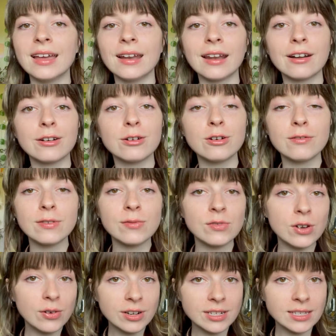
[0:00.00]
And I don't know if you've
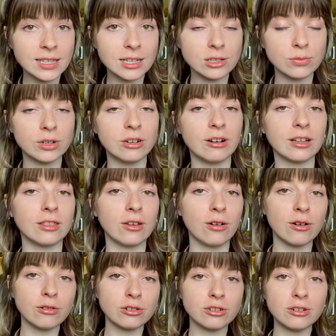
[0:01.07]
noticed this when you're at the
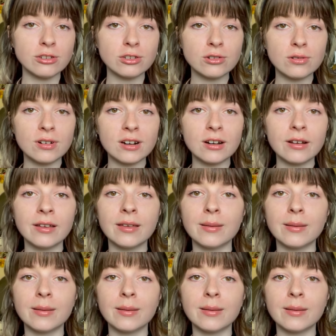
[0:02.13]
grocery store,